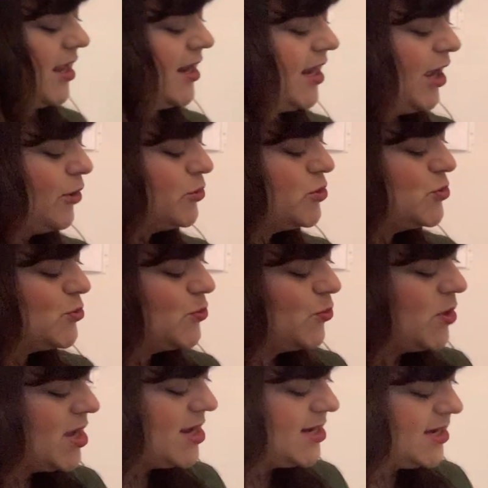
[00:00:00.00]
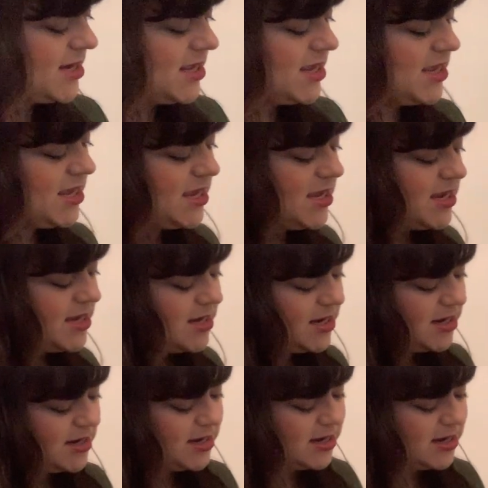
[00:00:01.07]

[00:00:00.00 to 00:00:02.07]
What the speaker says: Now, do we need